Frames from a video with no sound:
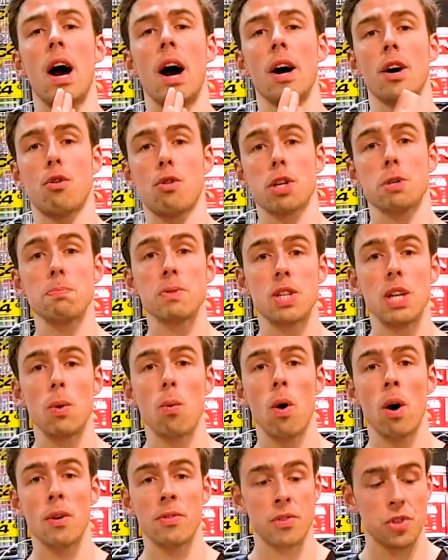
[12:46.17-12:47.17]
Christmassy
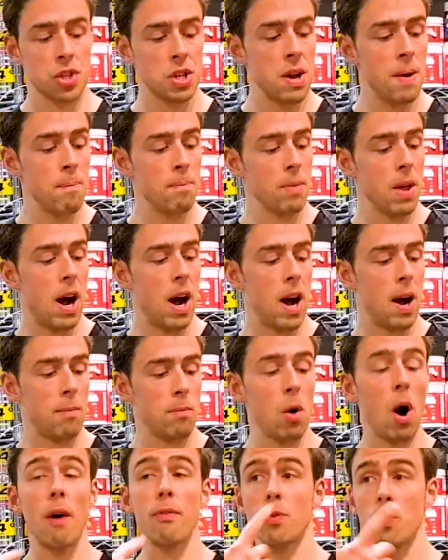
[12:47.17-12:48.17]
ones.
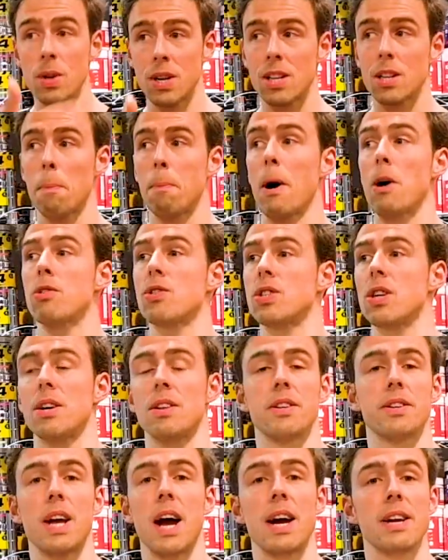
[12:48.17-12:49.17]
After we did the post the other
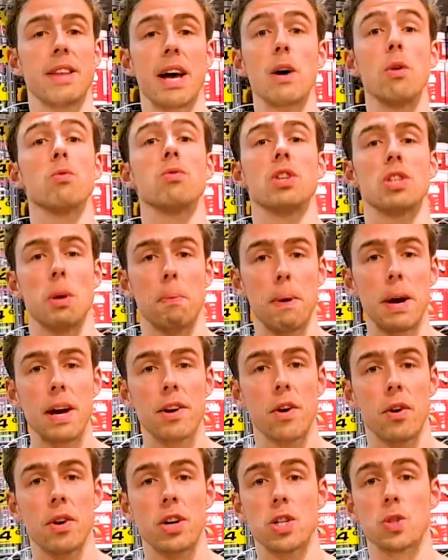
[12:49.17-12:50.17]
day, they all disappeared
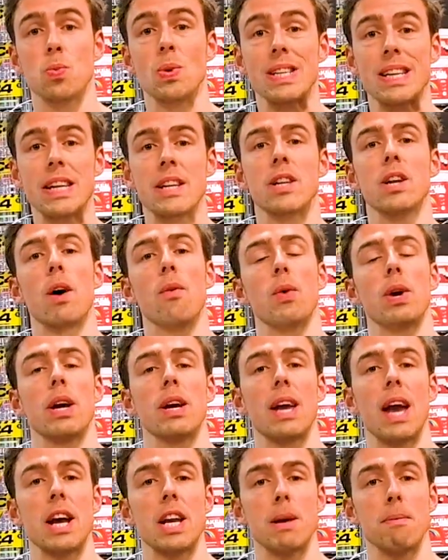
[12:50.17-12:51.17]
on us. We didn't know we could
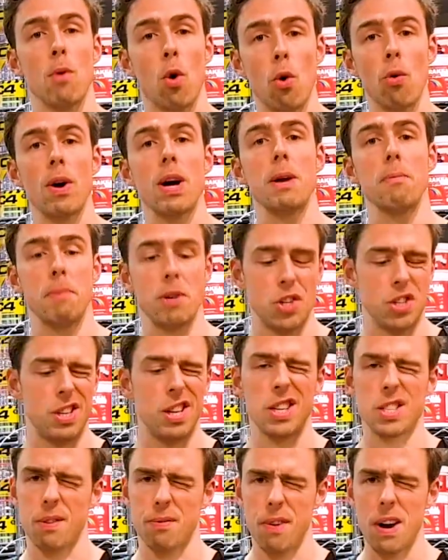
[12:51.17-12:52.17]
get any more in, but she did
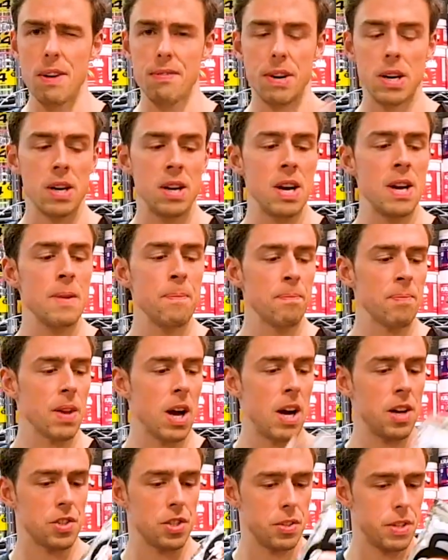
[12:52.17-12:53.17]
us a favour.
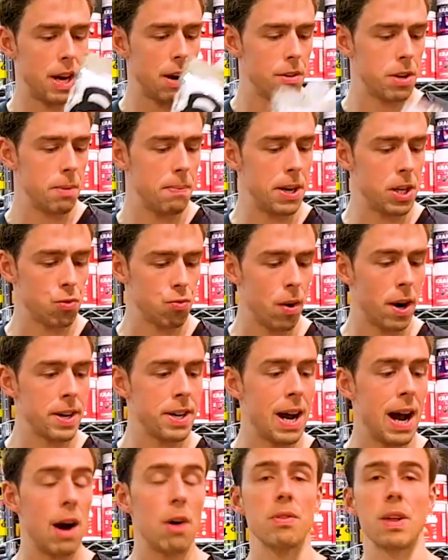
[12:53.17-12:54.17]
So they're in the mix right
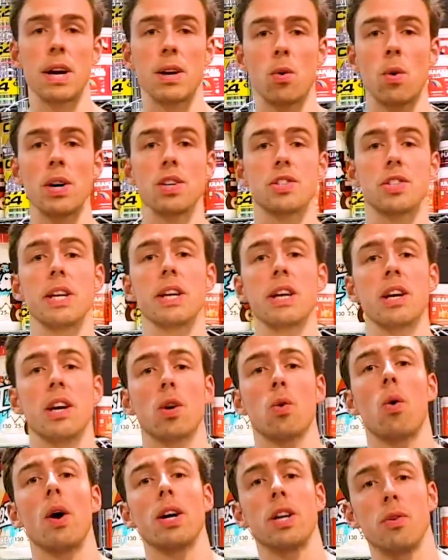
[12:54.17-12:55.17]
now. They're quite singular,
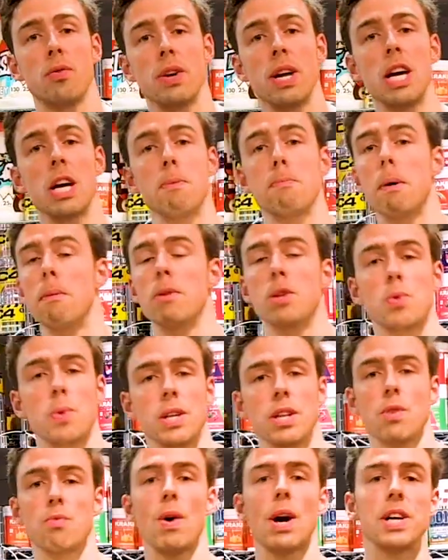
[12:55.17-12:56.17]
quite unique, but between
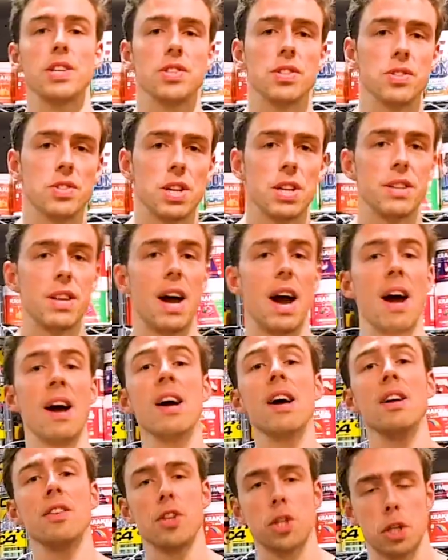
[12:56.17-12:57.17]
the raisins in there,
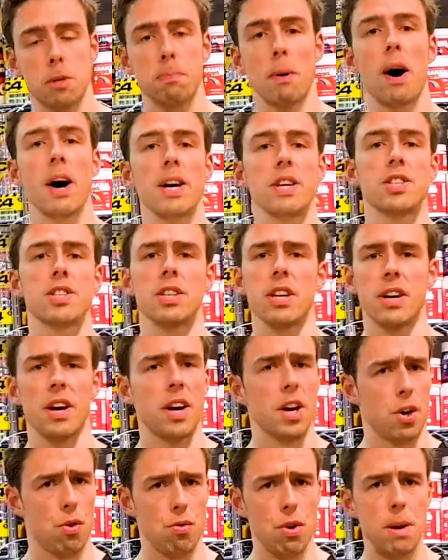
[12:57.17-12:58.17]
the spice, the kind
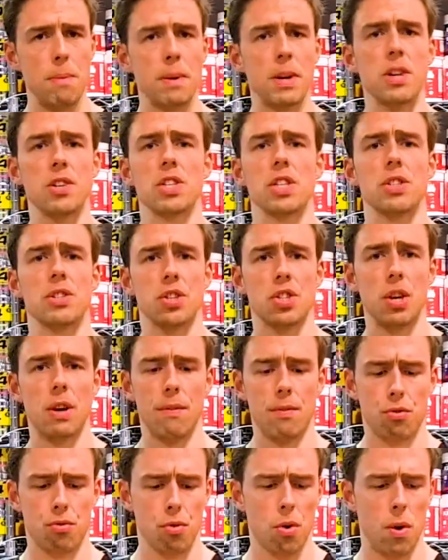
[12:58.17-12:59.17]
of creaminess she's achieved
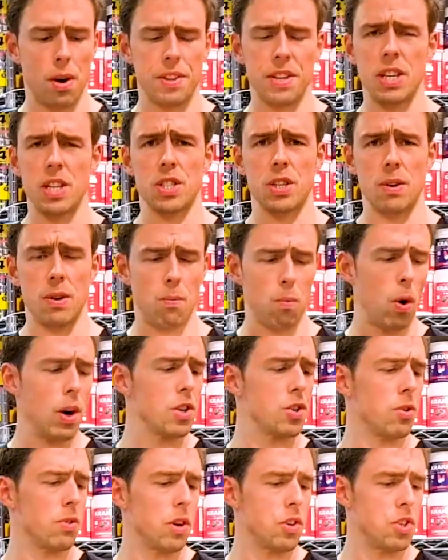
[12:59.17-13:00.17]
through, I think it's the white
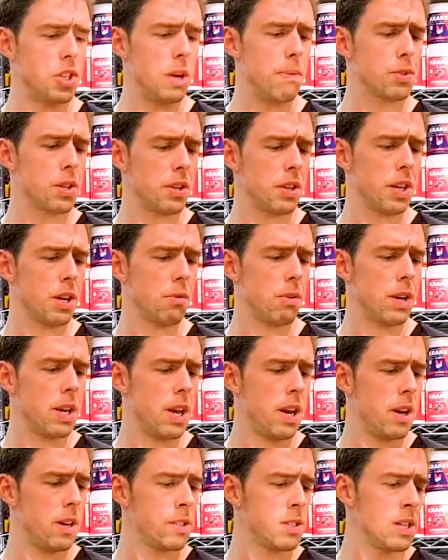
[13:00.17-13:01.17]
chocolate chips I think are in
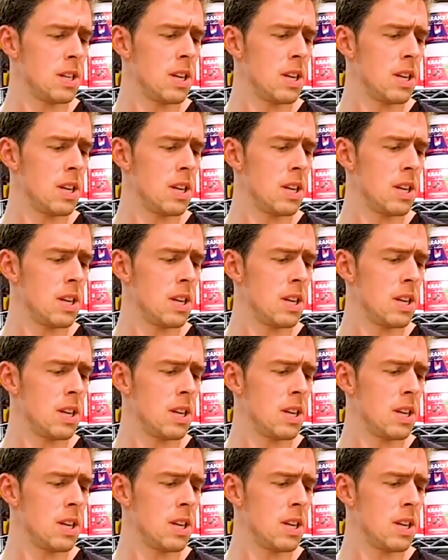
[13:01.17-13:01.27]
here.